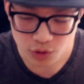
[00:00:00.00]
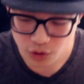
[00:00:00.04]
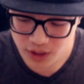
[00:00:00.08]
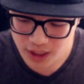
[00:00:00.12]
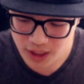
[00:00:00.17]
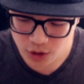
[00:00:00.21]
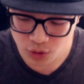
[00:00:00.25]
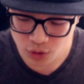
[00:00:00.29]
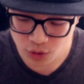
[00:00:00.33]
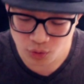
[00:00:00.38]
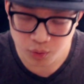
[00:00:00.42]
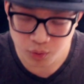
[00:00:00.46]
You
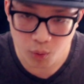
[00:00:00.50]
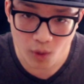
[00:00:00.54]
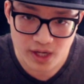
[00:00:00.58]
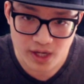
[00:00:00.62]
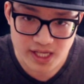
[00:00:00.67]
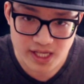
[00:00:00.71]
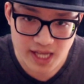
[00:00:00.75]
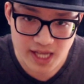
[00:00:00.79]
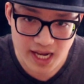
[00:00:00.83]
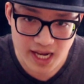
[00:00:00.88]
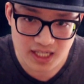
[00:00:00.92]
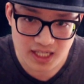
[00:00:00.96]
take
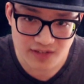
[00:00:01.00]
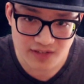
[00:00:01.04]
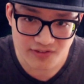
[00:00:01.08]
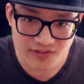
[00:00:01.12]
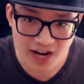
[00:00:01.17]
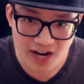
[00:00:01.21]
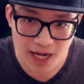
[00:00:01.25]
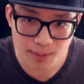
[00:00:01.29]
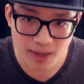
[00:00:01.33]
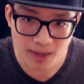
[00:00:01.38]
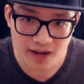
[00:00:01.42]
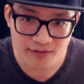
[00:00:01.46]
28
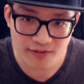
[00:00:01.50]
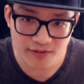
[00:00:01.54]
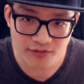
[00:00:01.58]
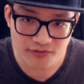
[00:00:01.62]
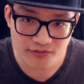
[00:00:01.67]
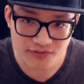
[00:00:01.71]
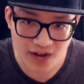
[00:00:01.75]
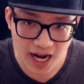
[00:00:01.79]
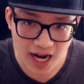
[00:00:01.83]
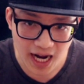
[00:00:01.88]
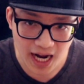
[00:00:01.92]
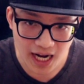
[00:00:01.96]
divided by
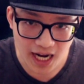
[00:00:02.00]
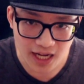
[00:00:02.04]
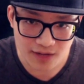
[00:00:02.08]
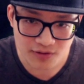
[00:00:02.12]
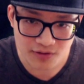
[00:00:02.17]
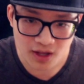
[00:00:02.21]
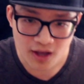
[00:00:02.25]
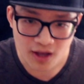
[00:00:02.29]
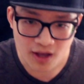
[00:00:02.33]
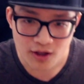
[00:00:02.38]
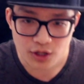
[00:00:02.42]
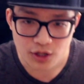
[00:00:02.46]
5.